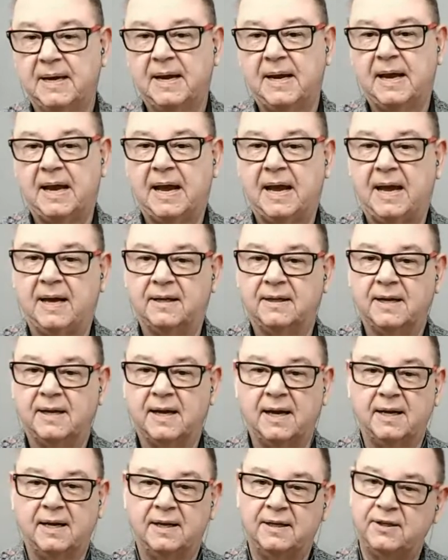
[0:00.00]
And
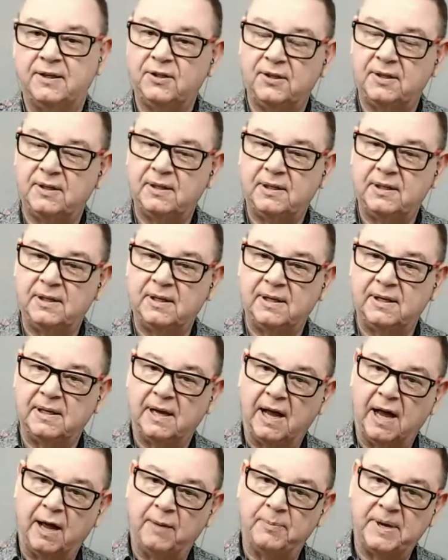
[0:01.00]

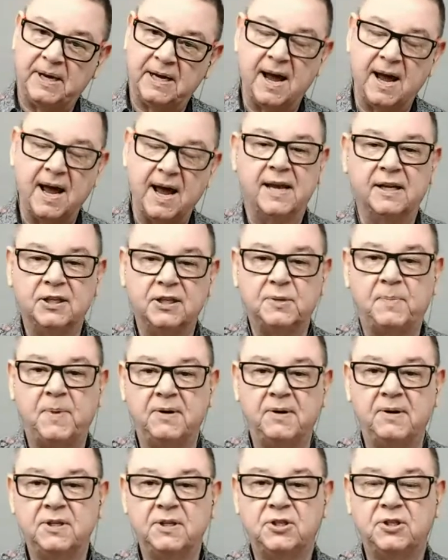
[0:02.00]
I mean, I
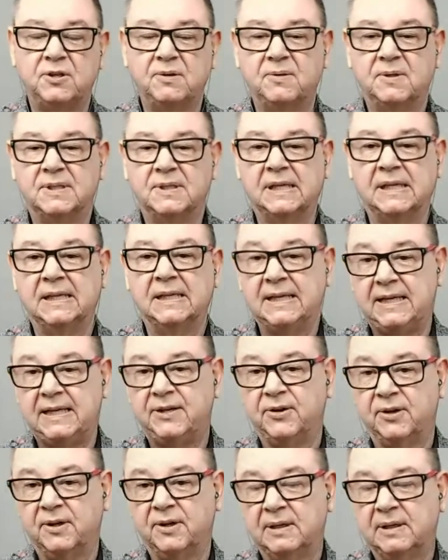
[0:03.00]
experienced you as a
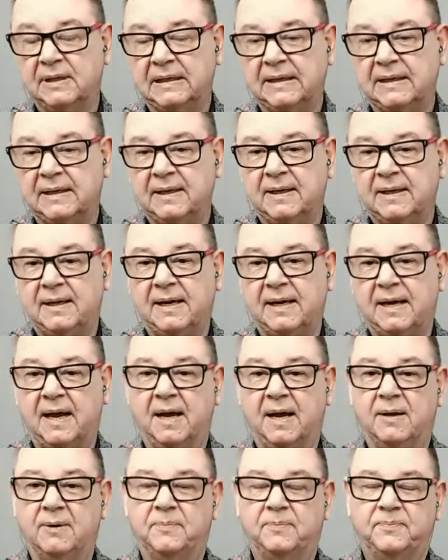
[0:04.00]
leader.
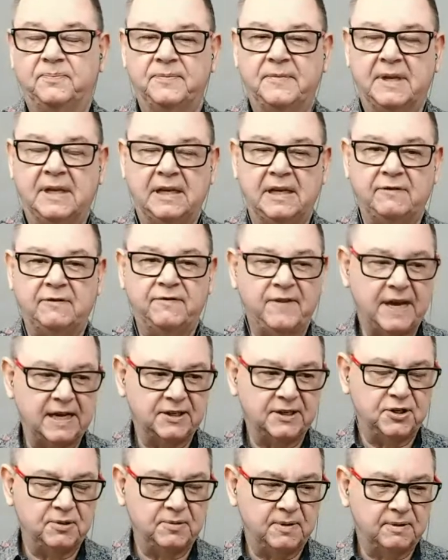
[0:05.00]
In
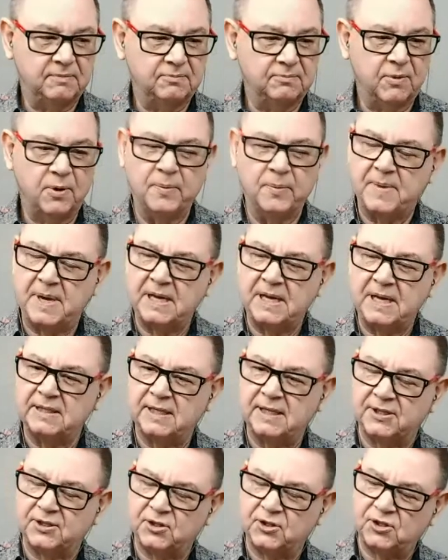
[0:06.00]
fact, you wrote me
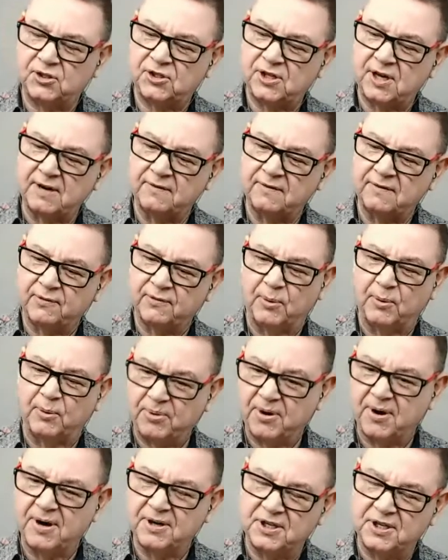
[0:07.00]
into several
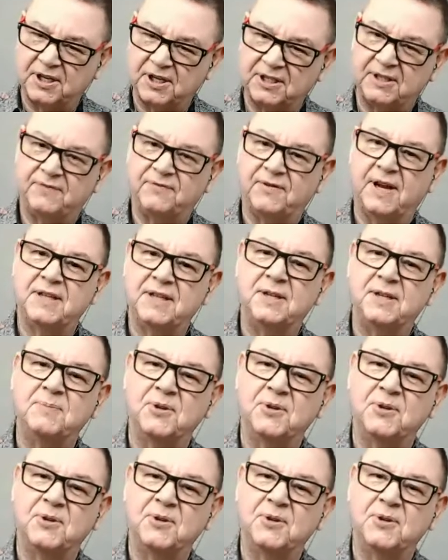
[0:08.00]
projects, if I seem